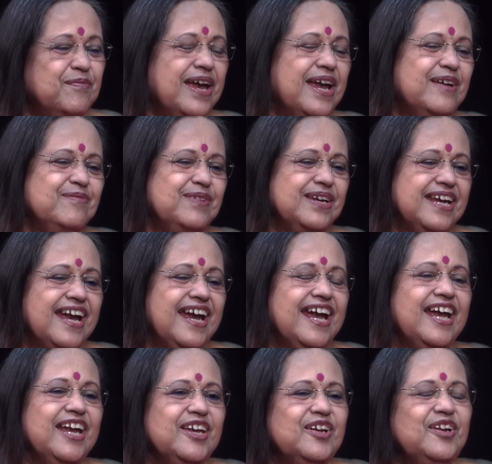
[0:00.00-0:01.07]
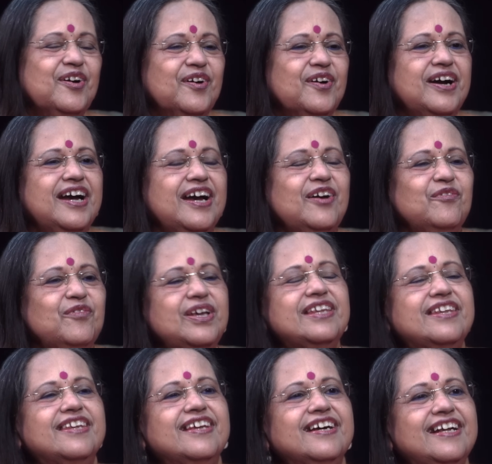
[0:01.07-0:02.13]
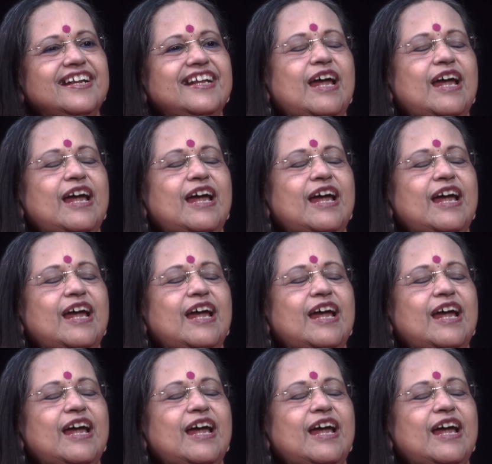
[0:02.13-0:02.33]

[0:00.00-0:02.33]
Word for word: Maybe. You know, with uh,